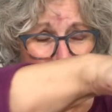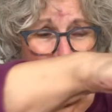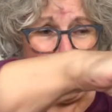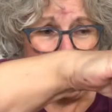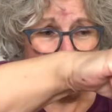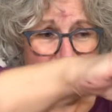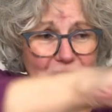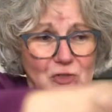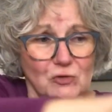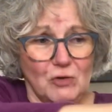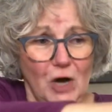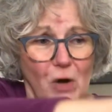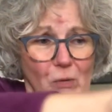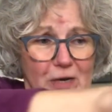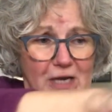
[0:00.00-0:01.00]
I didn't
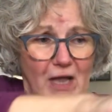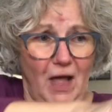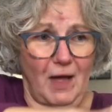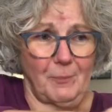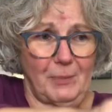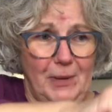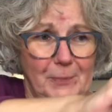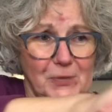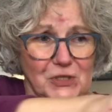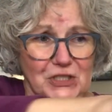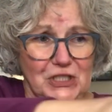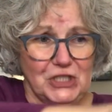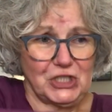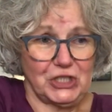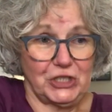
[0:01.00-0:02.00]
grow any hot peppers
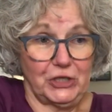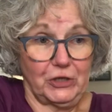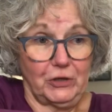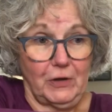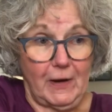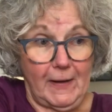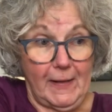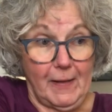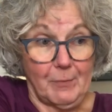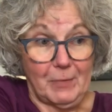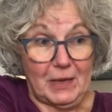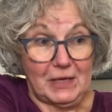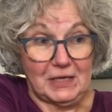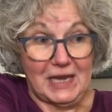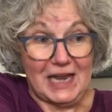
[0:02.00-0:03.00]
this year,
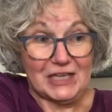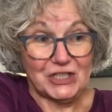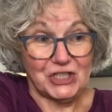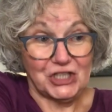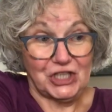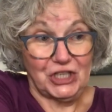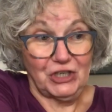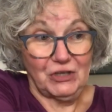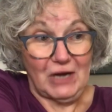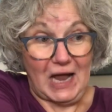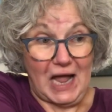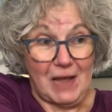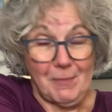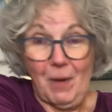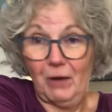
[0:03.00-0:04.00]
but next year
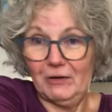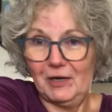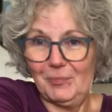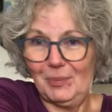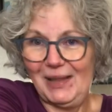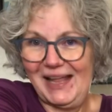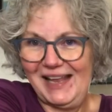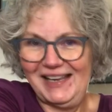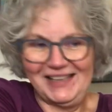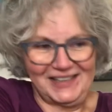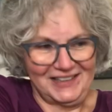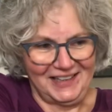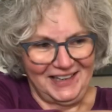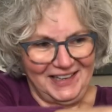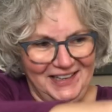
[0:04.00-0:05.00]
I'm already planning
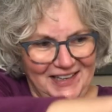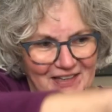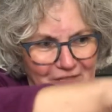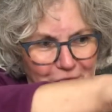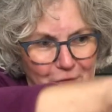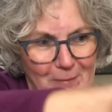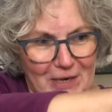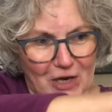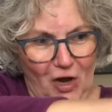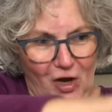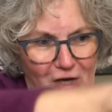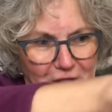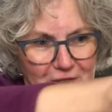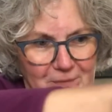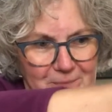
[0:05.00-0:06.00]
for my
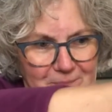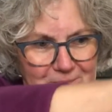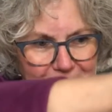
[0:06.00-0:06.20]
garden.